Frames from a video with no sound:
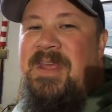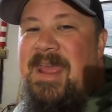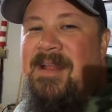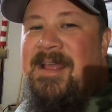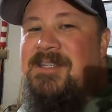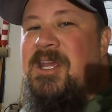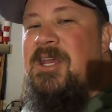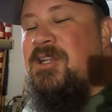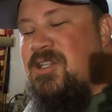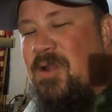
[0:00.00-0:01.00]
KLX
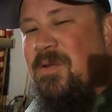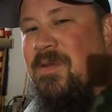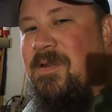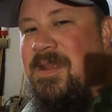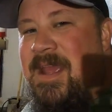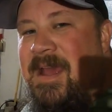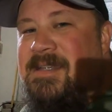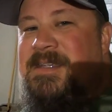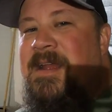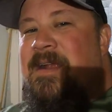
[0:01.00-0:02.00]

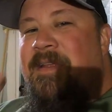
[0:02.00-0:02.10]
230S.